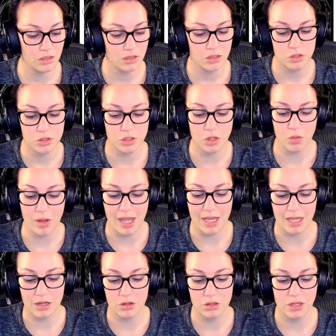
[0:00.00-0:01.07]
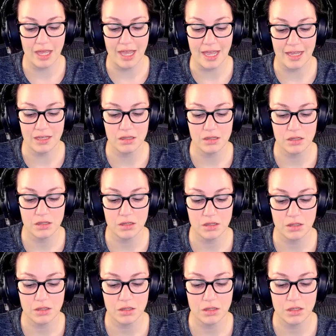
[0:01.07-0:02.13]
So angle A
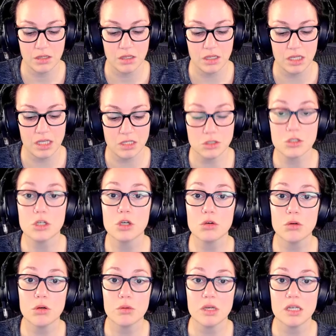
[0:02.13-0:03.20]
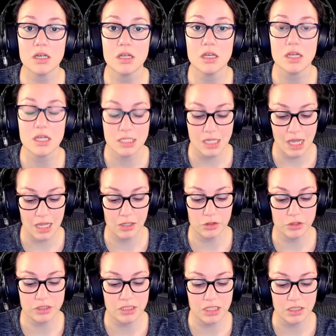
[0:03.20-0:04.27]
is congruent to angle
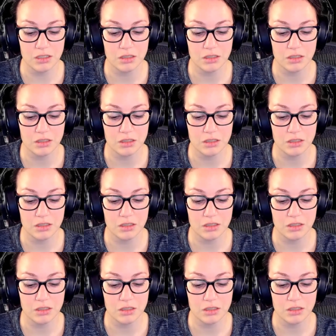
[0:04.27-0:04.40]
C.